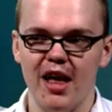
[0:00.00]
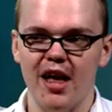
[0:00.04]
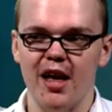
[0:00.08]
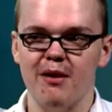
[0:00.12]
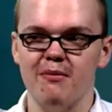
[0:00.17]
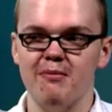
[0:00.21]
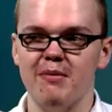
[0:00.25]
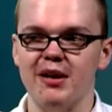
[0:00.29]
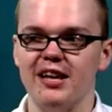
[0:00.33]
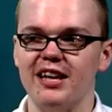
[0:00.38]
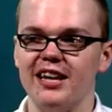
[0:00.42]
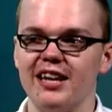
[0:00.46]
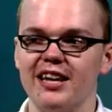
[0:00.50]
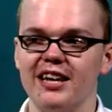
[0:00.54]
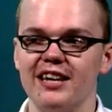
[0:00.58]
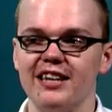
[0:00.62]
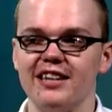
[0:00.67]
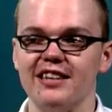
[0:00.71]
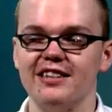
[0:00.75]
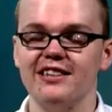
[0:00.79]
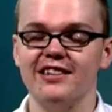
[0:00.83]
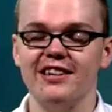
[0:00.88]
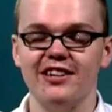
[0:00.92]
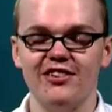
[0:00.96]
making it
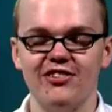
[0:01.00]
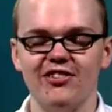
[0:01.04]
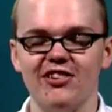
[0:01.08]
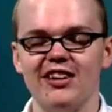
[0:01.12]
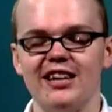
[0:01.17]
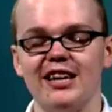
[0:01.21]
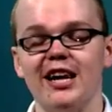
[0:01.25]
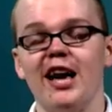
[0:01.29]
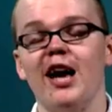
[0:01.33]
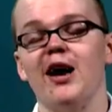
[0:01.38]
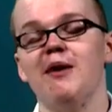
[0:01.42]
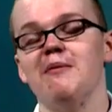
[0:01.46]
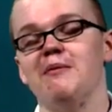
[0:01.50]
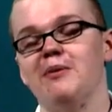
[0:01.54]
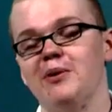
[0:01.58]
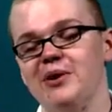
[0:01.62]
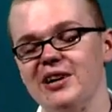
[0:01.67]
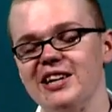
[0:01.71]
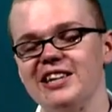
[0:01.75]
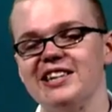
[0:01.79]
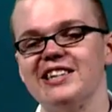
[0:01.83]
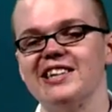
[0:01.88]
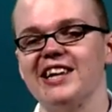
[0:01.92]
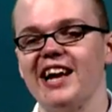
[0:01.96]
essentially
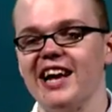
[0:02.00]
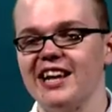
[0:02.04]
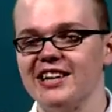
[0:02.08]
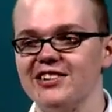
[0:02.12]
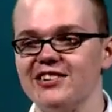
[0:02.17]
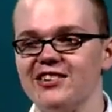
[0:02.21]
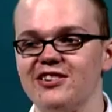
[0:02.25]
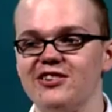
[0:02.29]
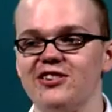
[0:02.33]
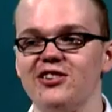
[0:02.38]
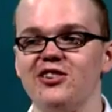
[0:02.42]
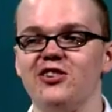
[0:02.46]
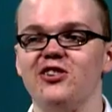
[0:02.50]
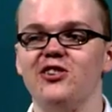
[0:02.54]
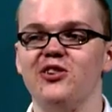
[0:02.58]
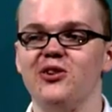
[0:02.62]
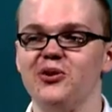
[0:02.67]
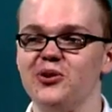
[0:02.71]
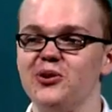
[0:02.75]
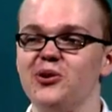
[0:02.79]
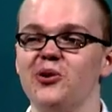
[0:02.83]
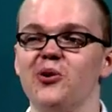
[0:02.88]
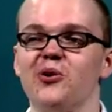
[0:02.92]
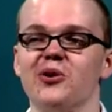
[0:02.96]
Britain's answer to New
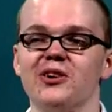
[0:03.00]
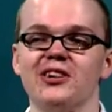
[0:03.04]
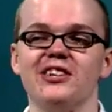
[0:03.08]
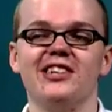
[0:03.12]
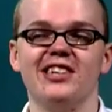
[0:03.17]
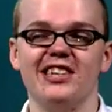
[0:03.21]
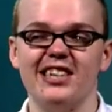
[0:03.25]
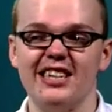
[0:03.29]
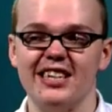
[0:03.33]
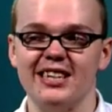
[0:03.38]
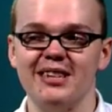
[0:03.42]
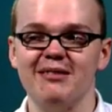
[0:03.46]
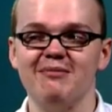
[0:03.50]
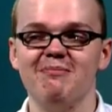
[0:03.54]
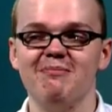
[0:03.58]
York City.